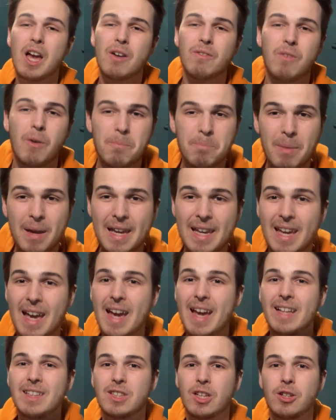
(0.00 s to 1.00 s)
for me,
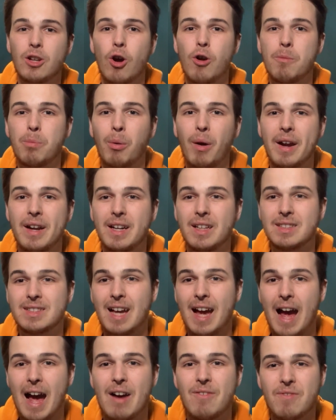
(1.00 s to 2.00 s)
it's a no-brainer to
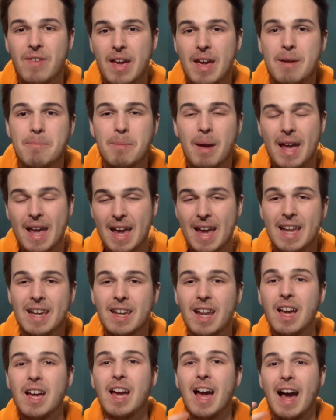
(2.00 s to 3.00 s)
have him
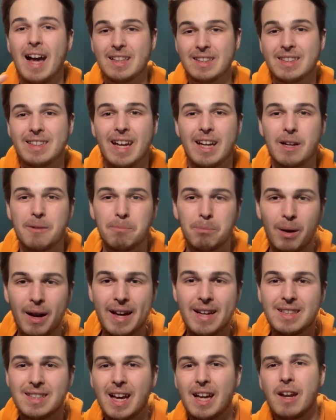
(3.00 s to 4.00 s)
in as second
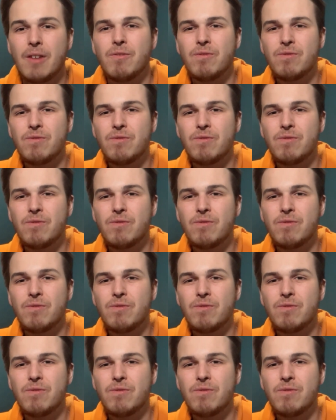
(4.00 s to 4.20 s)
place. And then